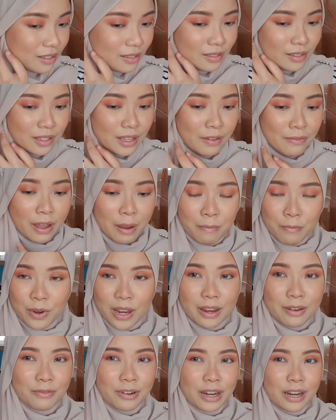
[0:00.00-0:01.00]
If I'm
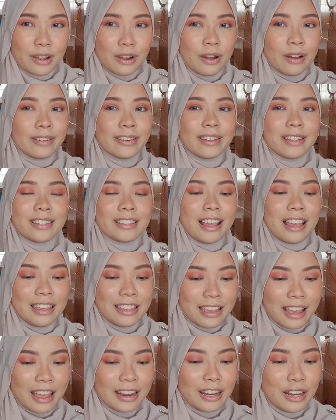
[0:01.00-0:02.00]
being really honest, like
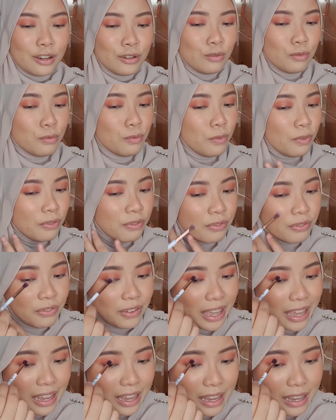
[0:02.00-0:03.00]
yeah, they do
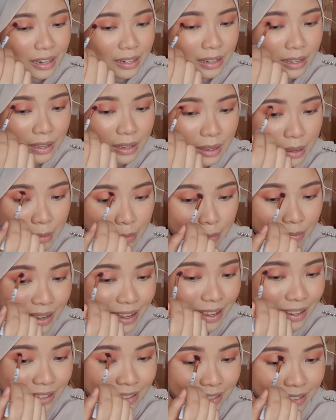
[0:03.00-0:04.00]
fade,
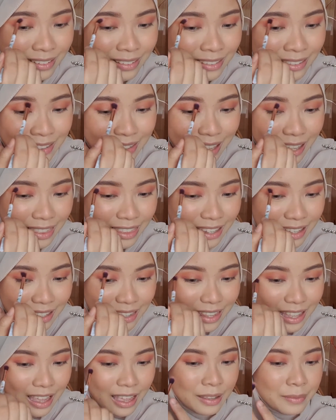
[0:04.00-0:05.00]
but nothing
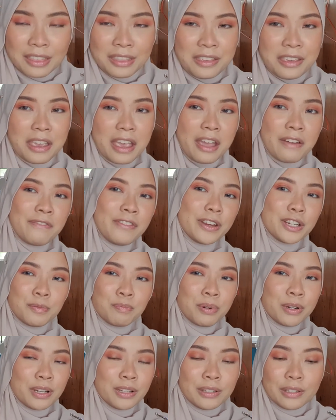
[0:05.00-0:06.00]
that the average
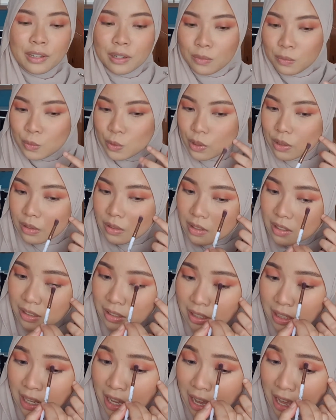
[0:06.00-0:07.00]
person would
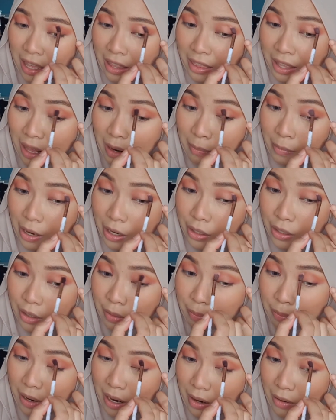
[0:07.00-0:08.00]
care that much
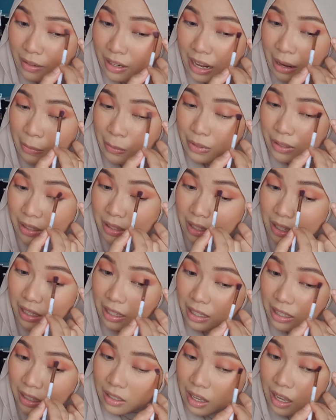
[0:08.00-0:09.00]
about, I would say.